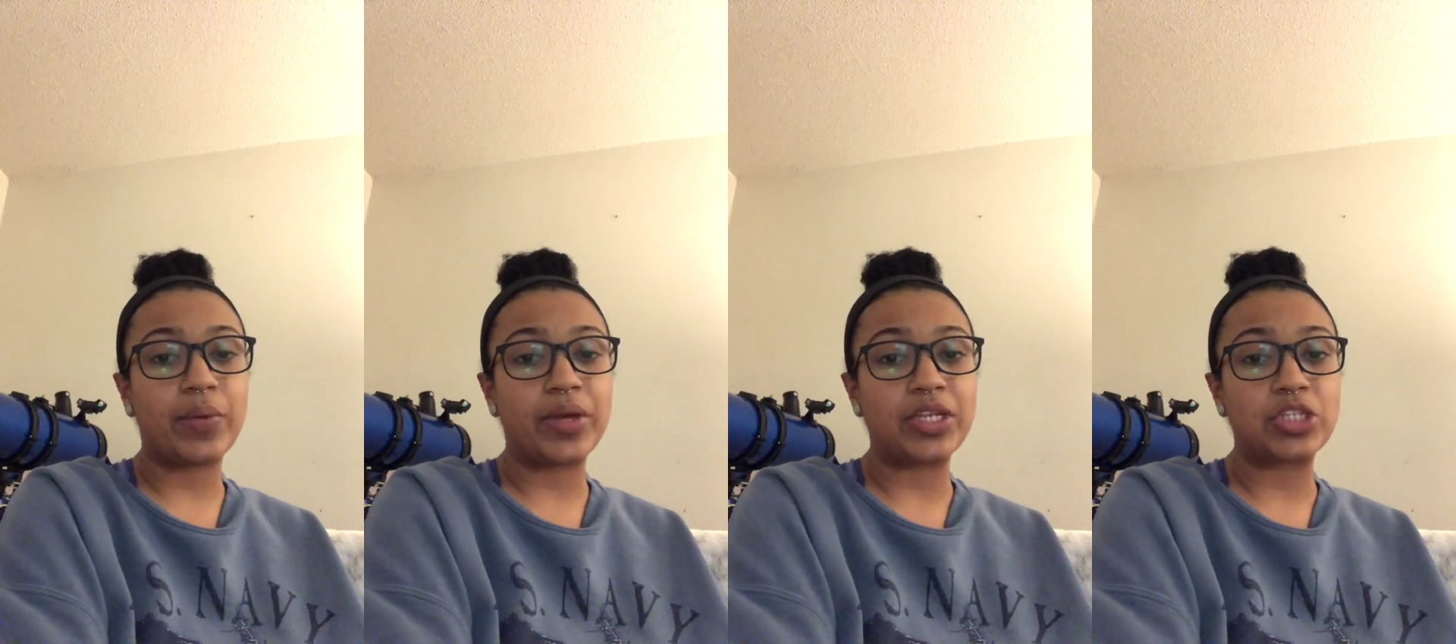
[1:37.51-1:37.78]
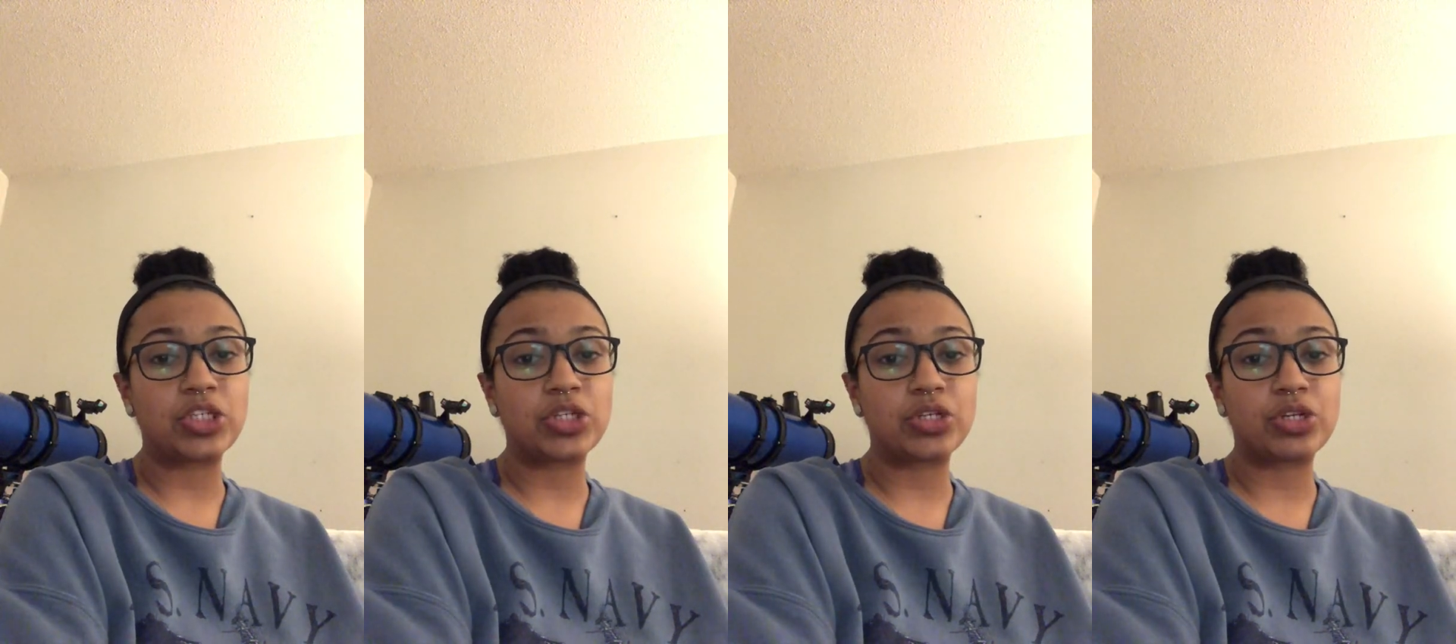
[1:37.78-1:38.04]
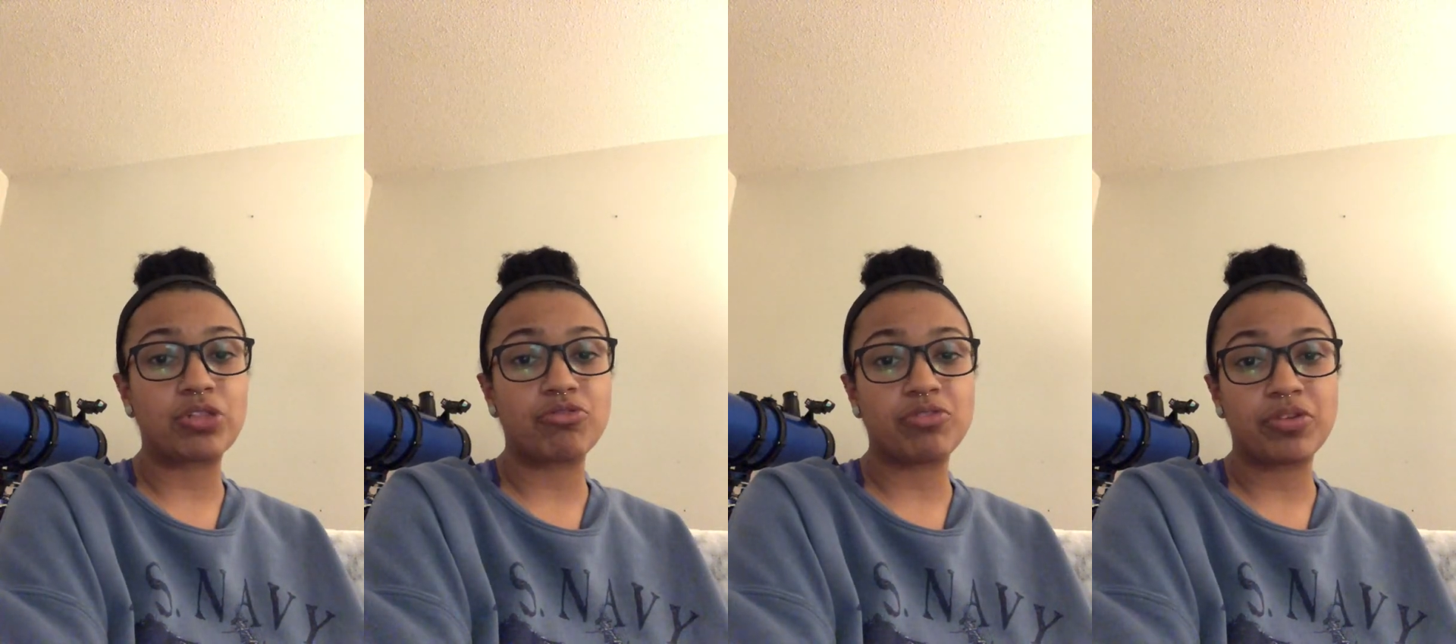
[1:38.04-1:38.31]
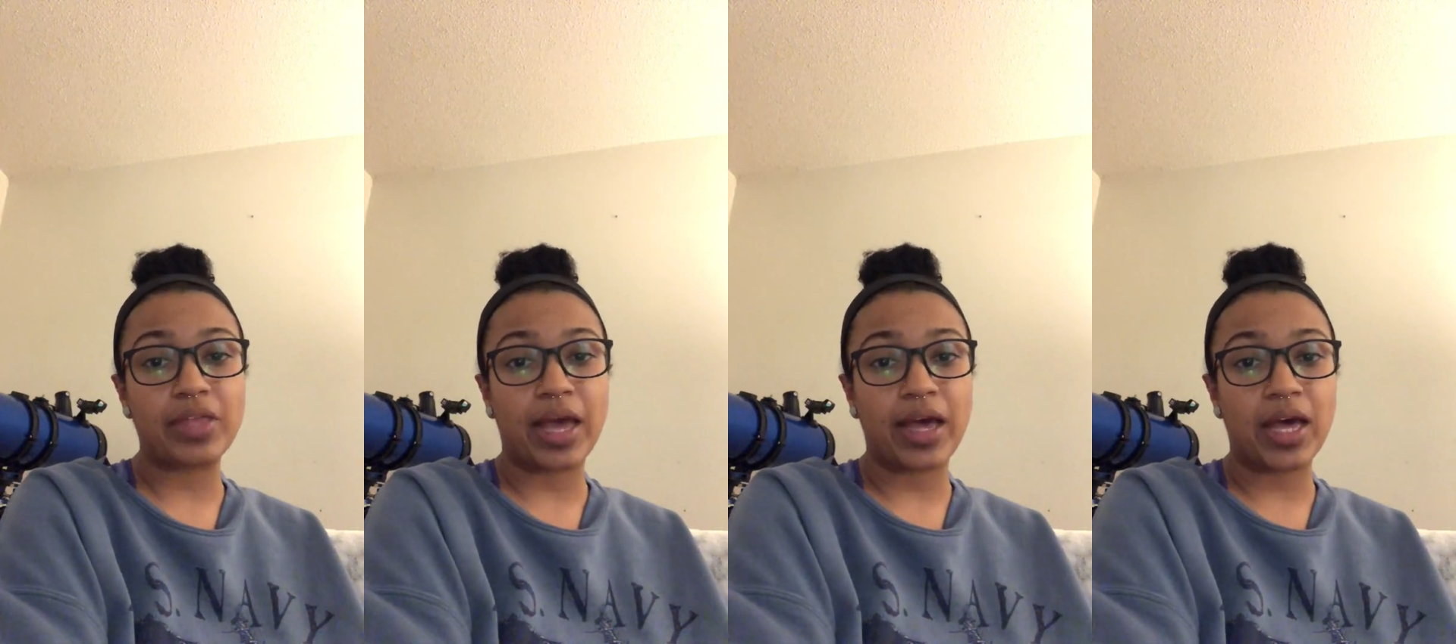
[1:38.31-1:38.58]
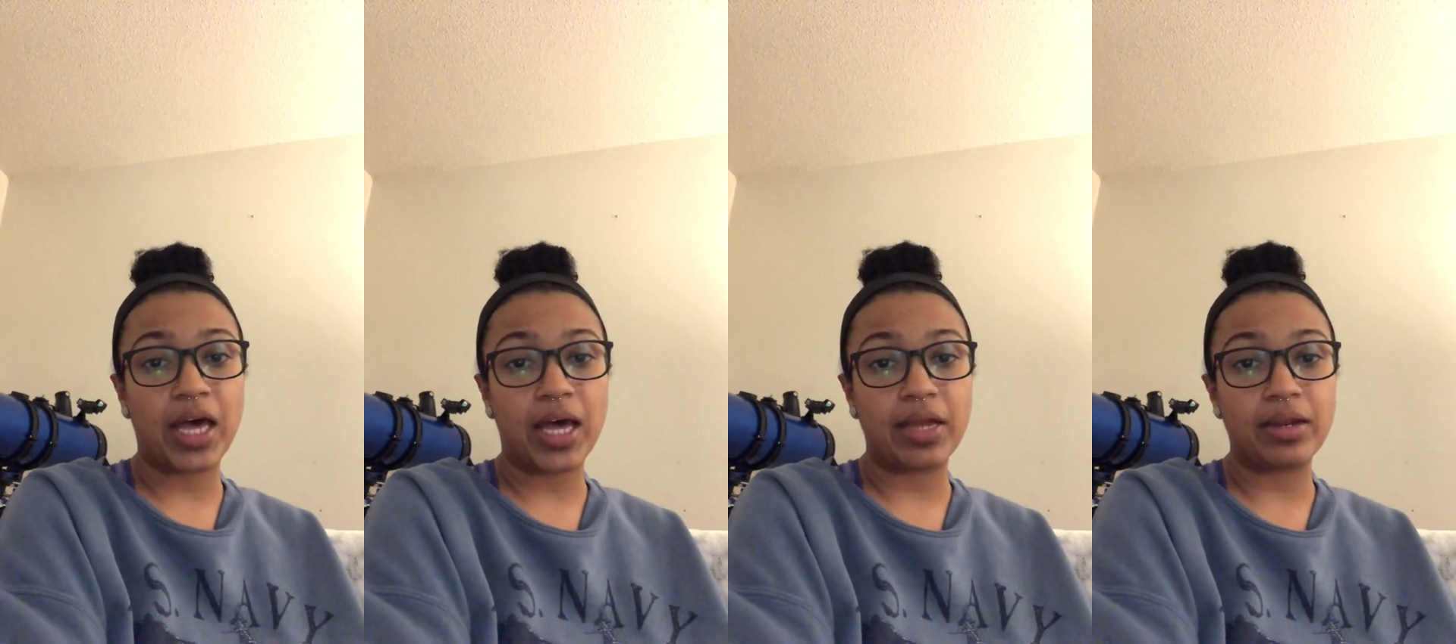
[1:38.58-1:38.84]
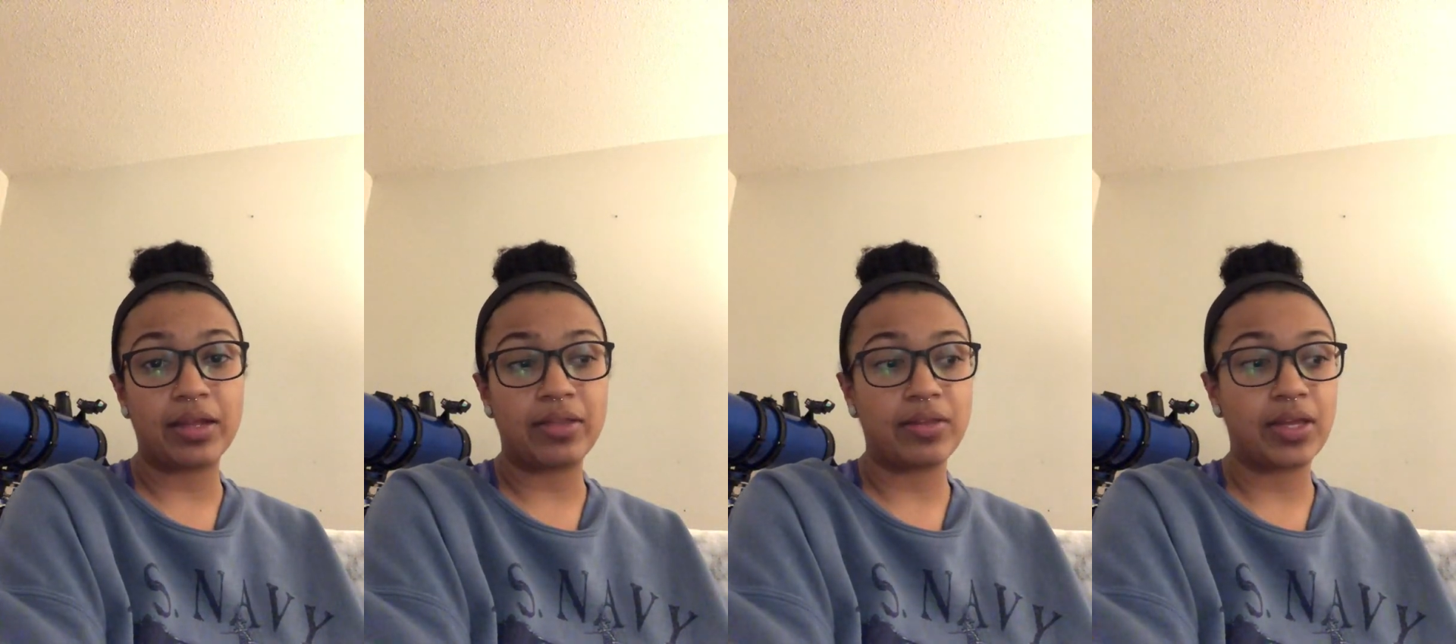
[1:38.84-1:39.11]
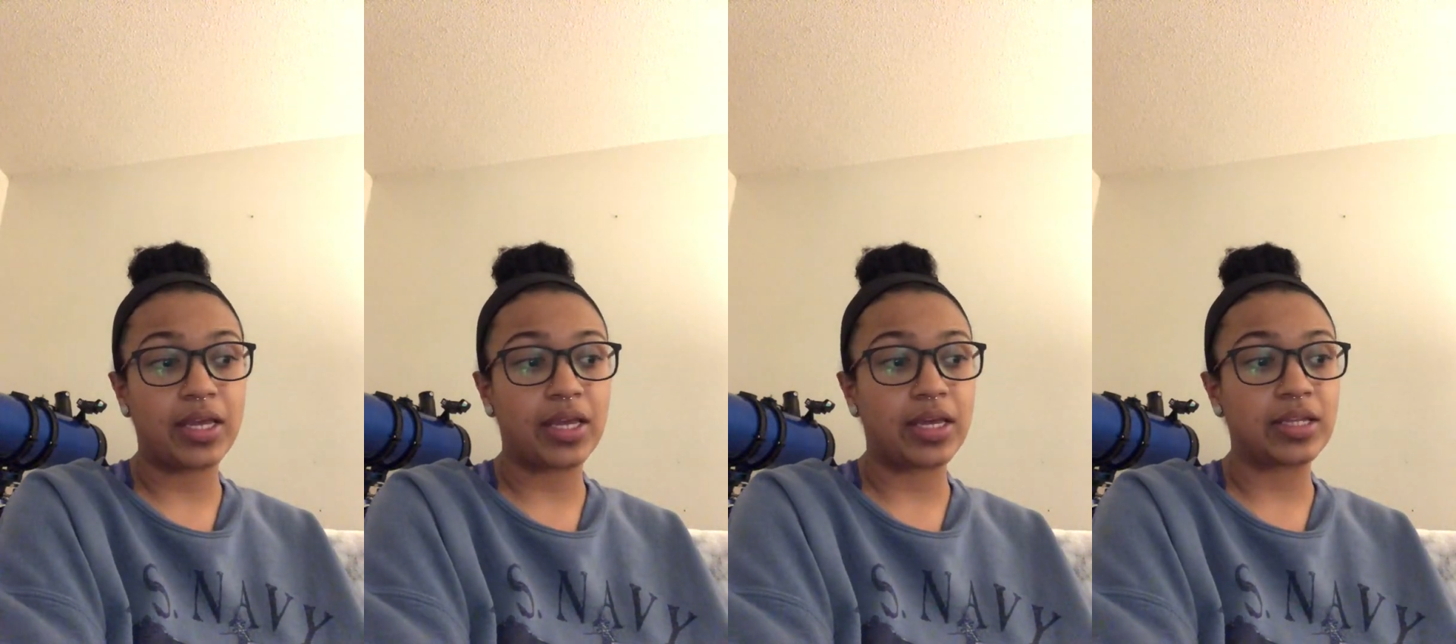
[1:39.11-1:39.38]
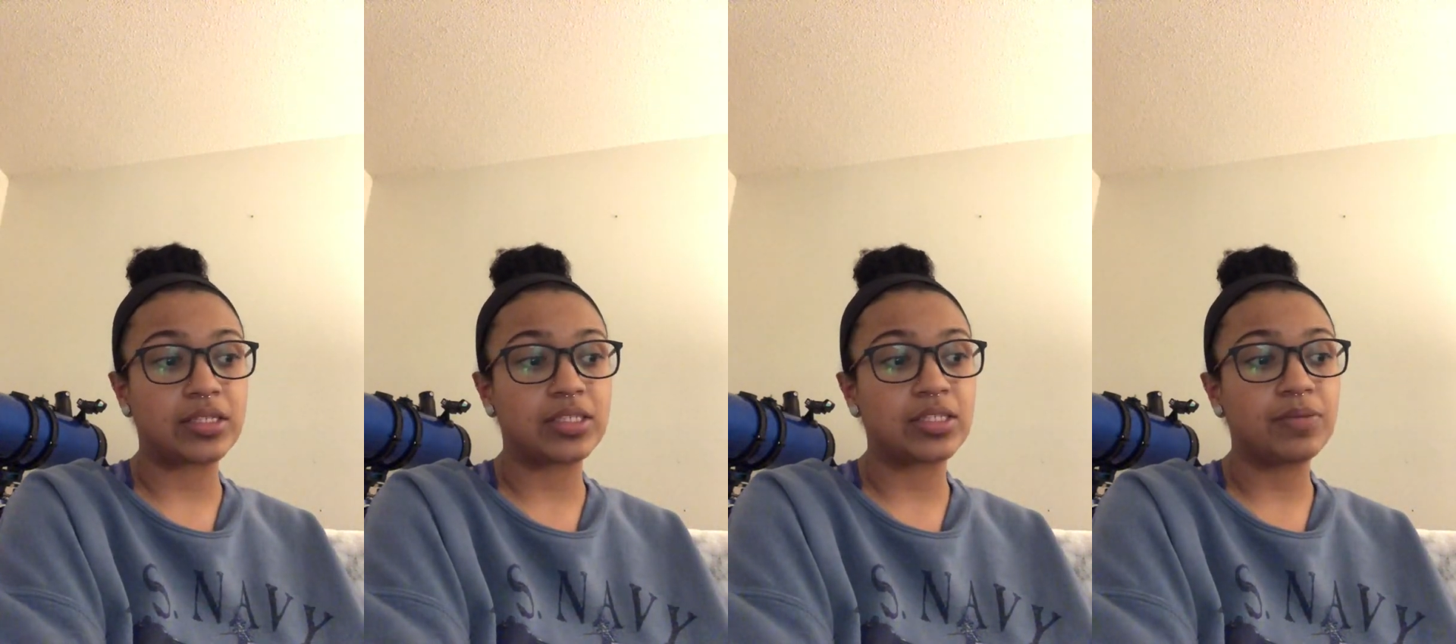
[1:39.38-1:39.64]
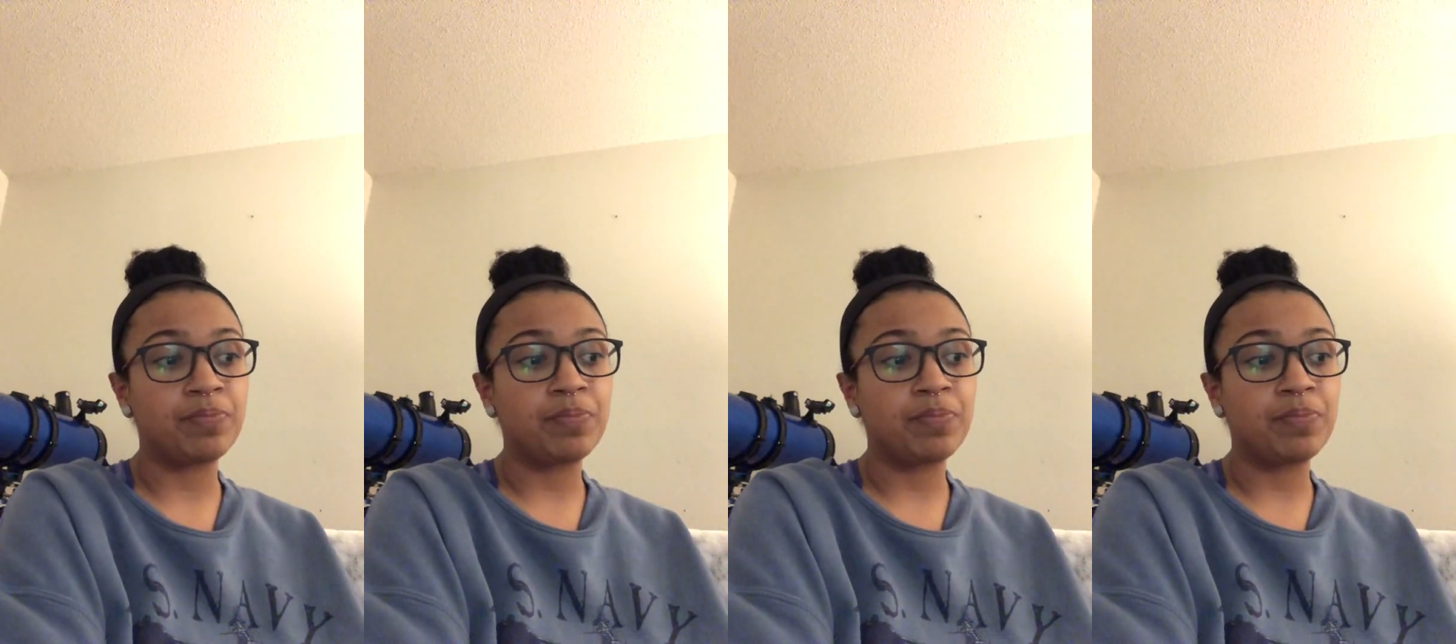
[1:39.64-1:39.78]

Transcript: entered through that cut in the hand.